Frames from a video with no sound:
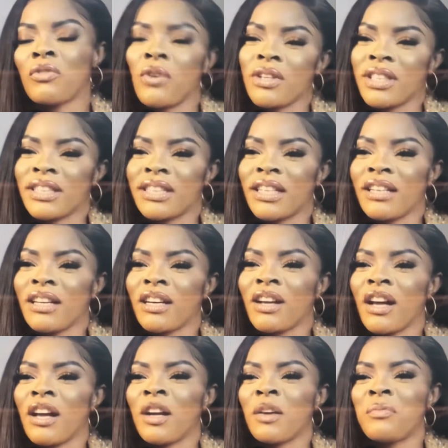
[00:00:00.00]
Of course, they say
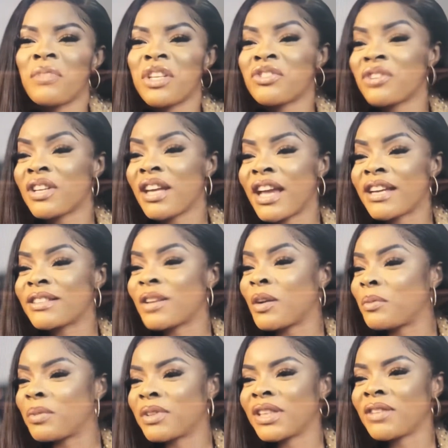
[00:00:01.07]
uh, misery likes
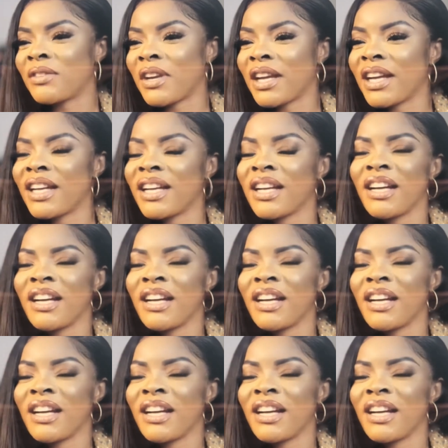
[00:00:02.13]
company, right?